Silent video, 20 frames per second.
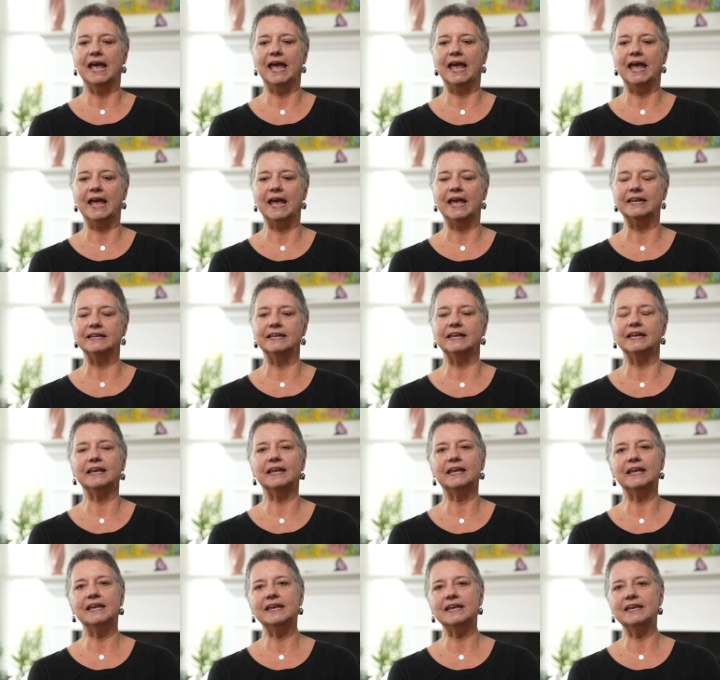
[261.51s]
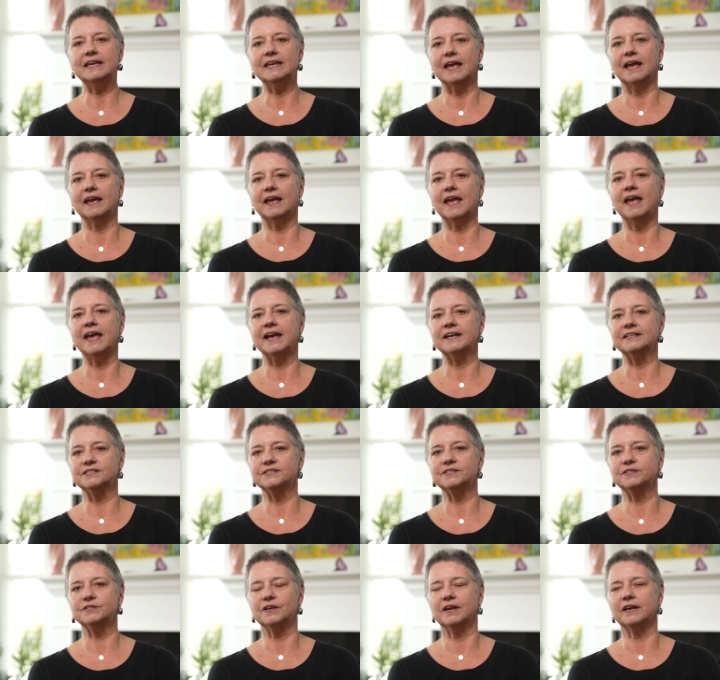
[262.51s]
and he
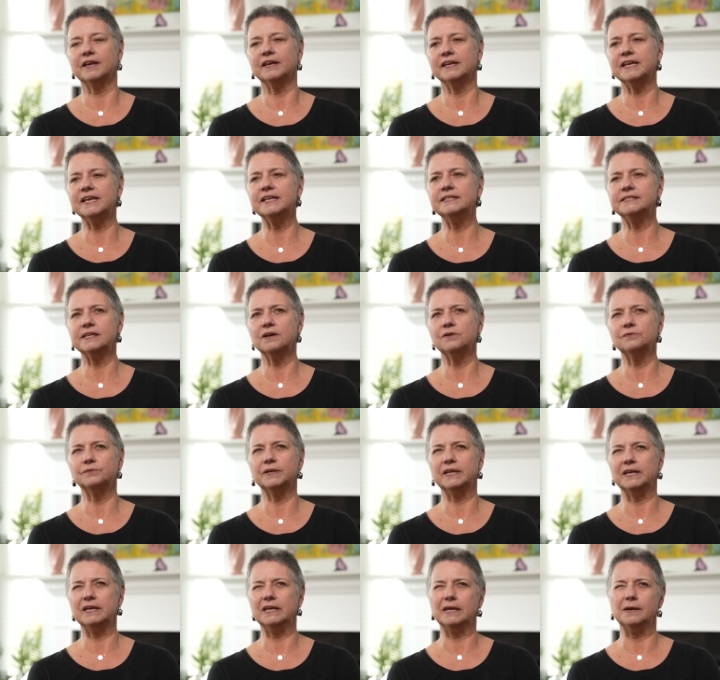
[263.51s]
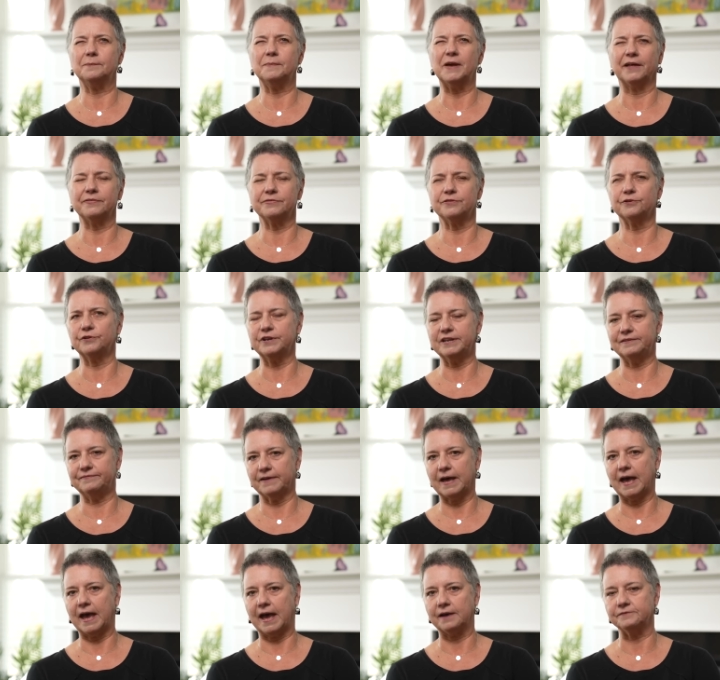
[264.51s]
has, uh, he's only about
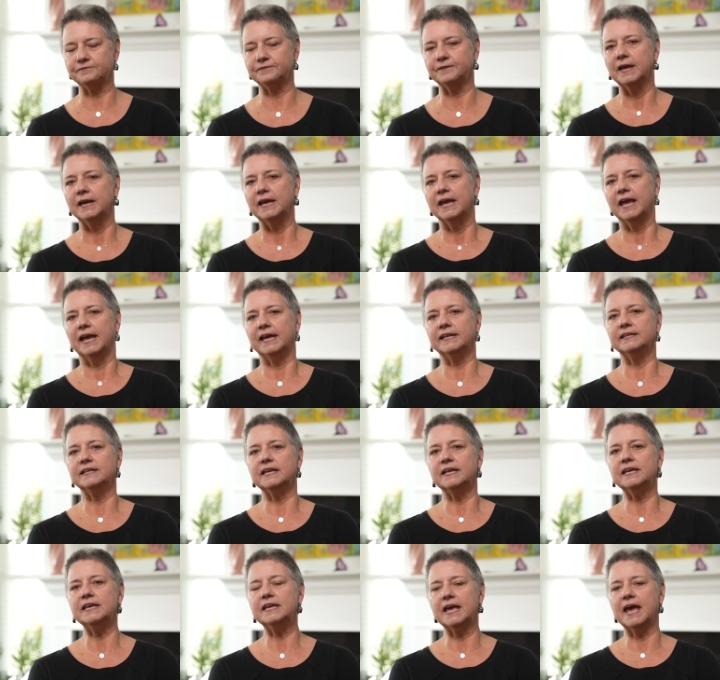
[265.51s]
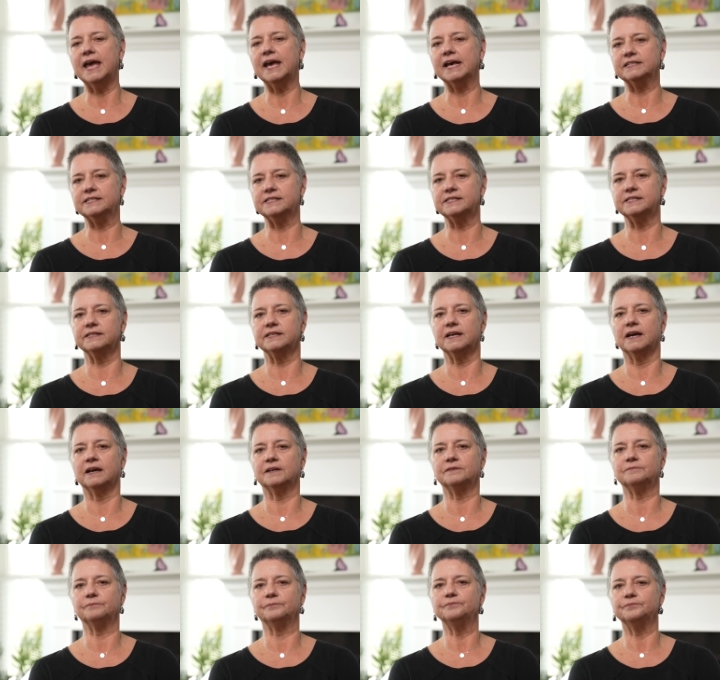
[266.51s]
35 and he has
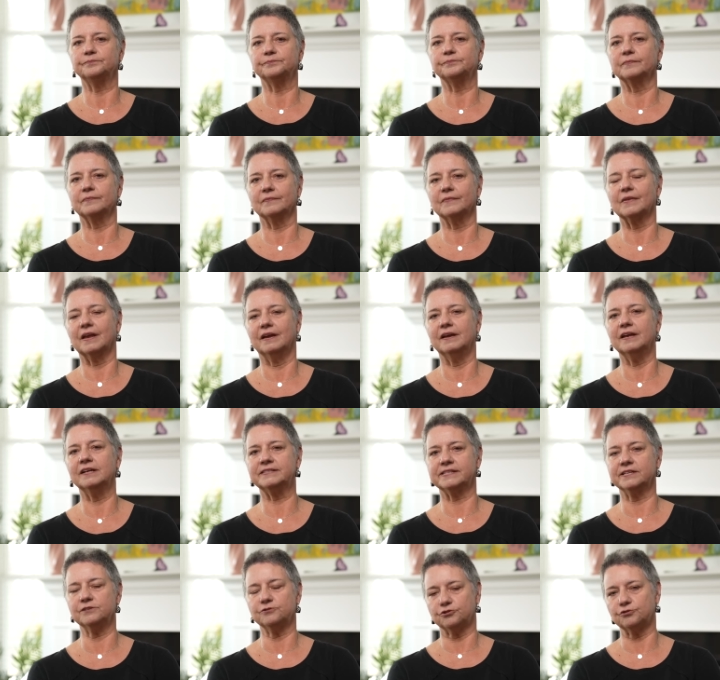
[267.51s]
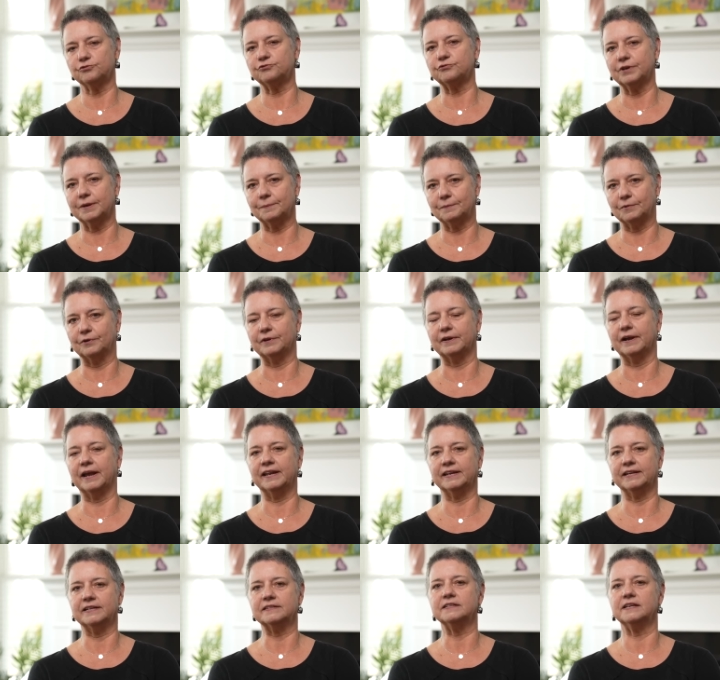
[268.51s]
um, essential tremor
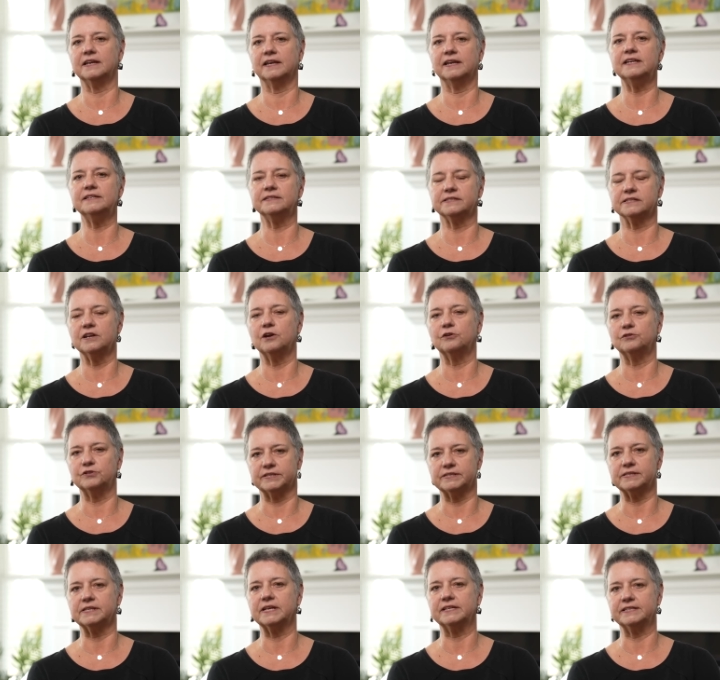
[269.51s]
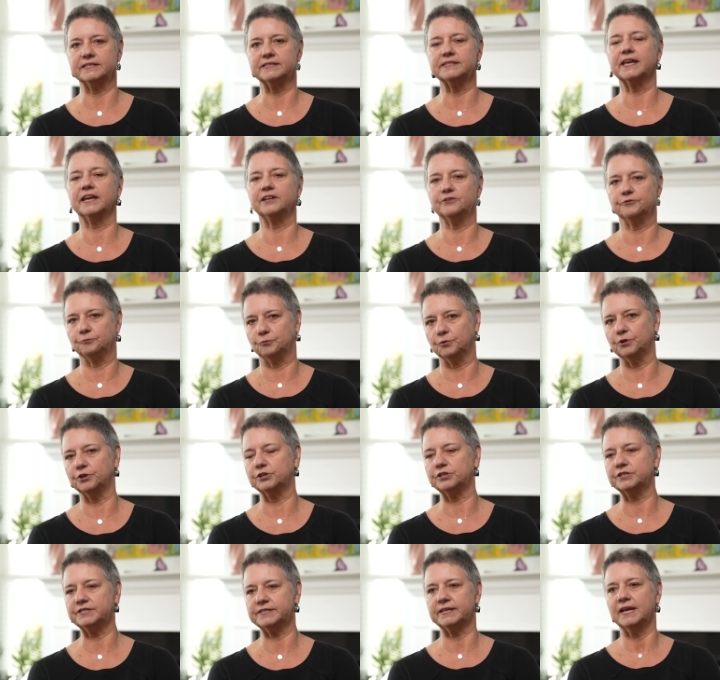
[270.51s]
and it, he's noticed that it's getting
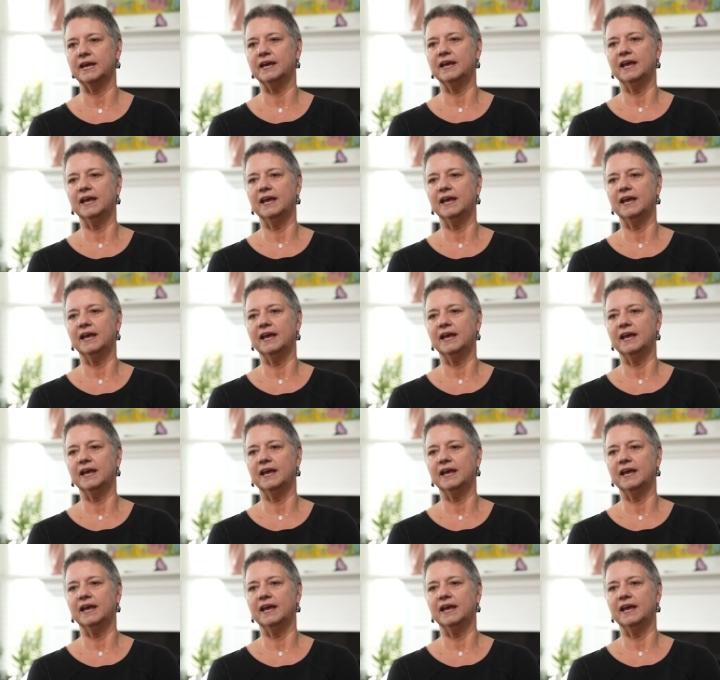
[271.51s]
worse.